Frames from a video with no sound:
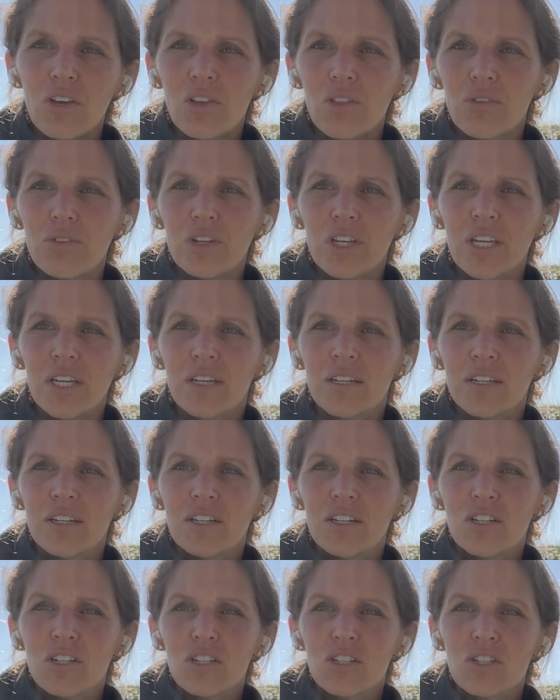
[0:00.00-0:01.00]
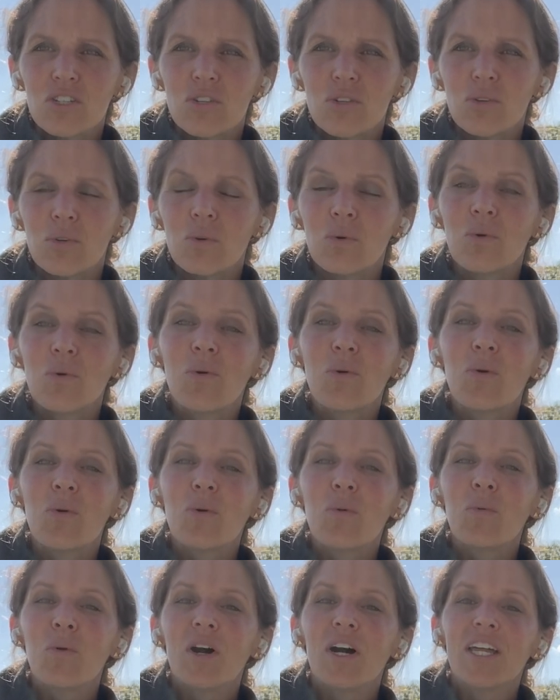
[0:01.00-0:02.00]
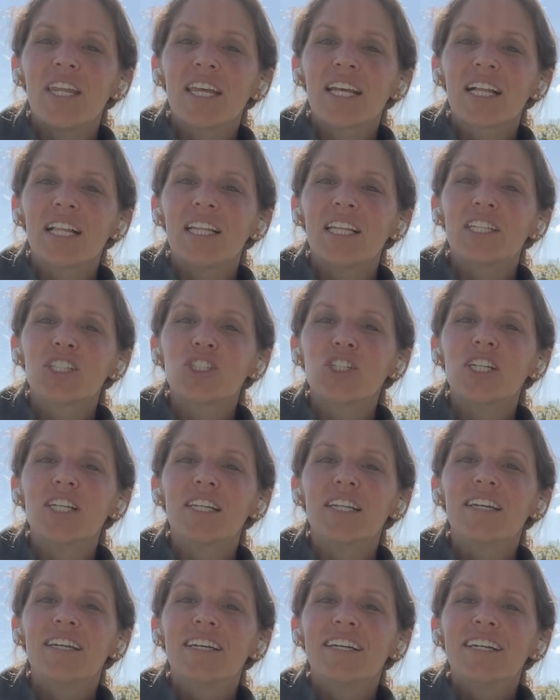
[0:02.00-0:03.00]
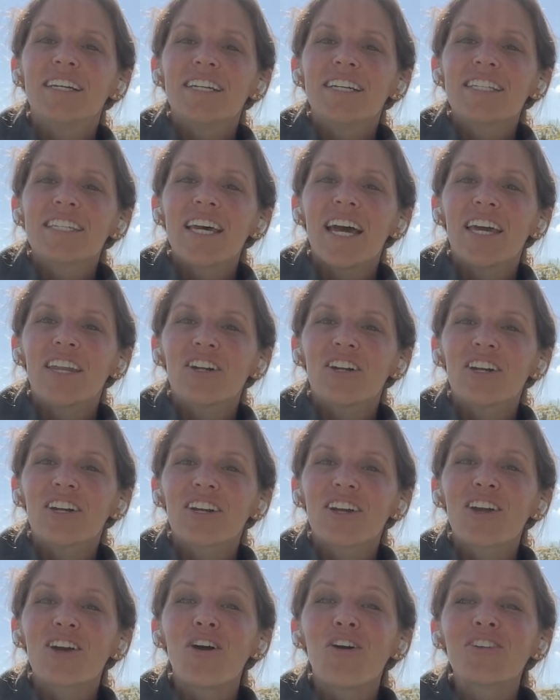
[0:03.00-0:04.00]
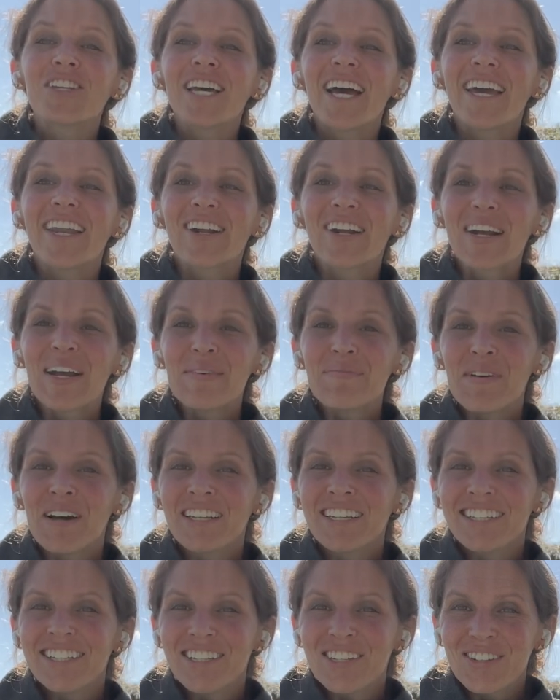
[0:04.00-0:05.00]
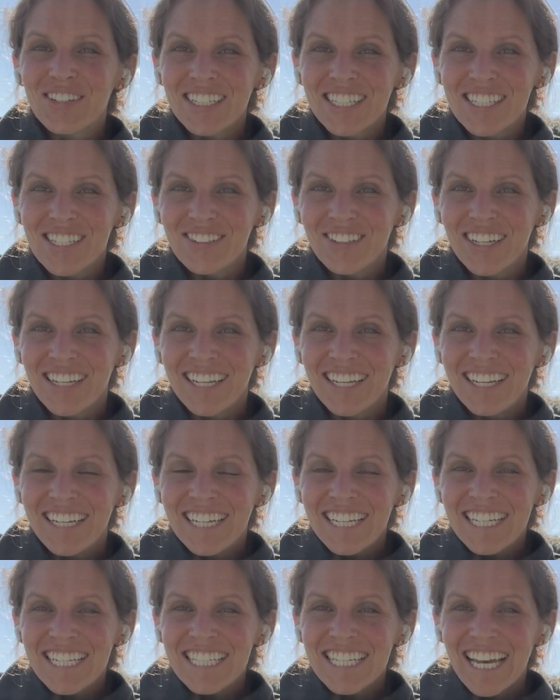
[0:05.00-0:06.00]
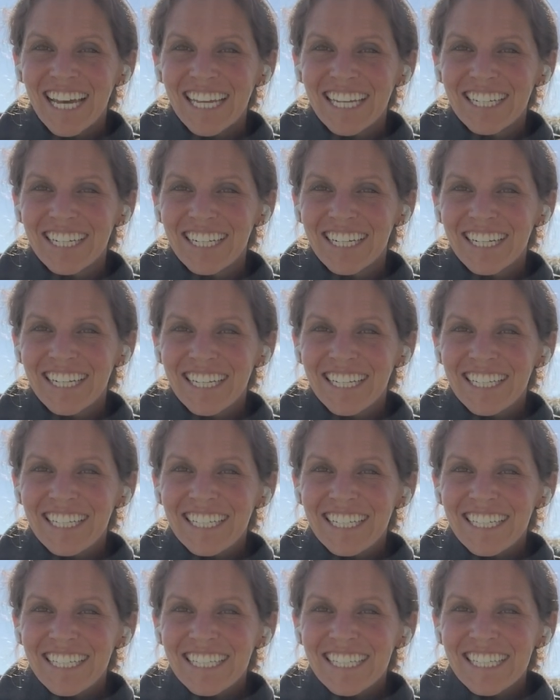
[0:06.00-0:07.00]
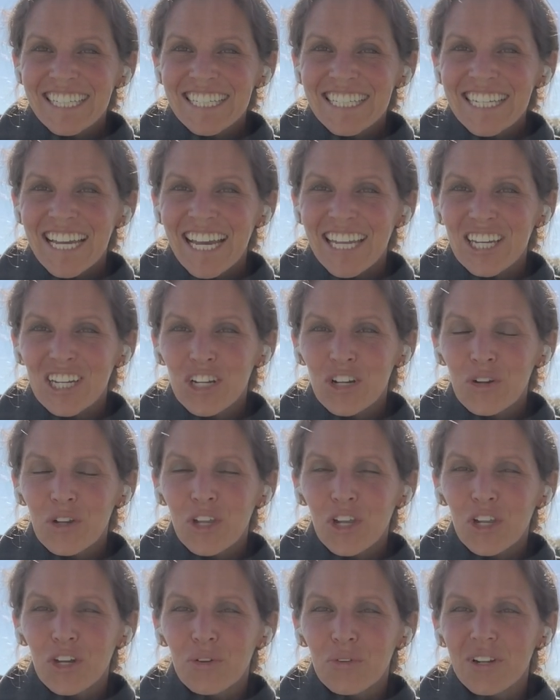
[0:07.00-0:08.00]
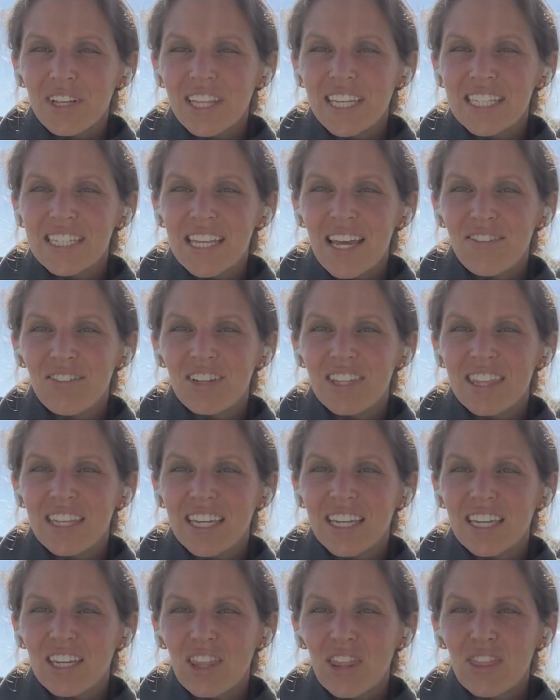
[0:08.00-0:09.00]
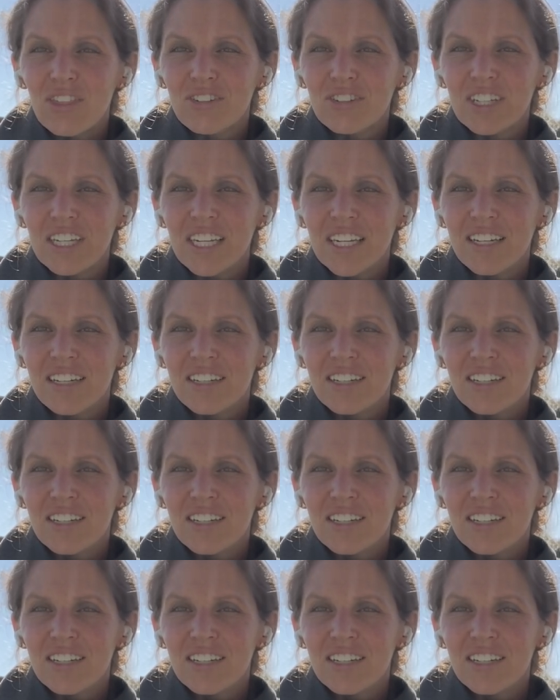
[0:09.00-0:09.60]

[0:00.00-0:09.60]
3, 2, 1, and clench it. Tighter. Go tighter. Come on, you can do it. Tighter, tighter. You're gonna release everything in 3,